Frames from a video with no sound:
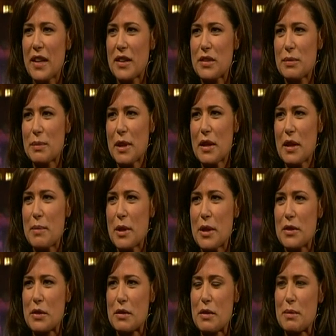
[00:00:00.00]
Yes, my
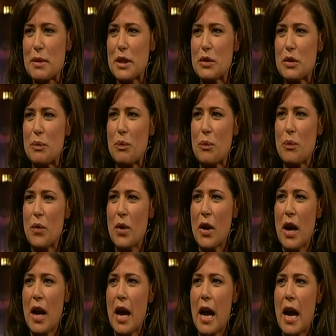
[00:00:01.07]
grandparents are from Leitrim. Have you investigated your
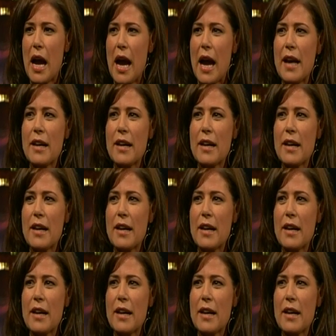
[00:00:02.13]
genealogy?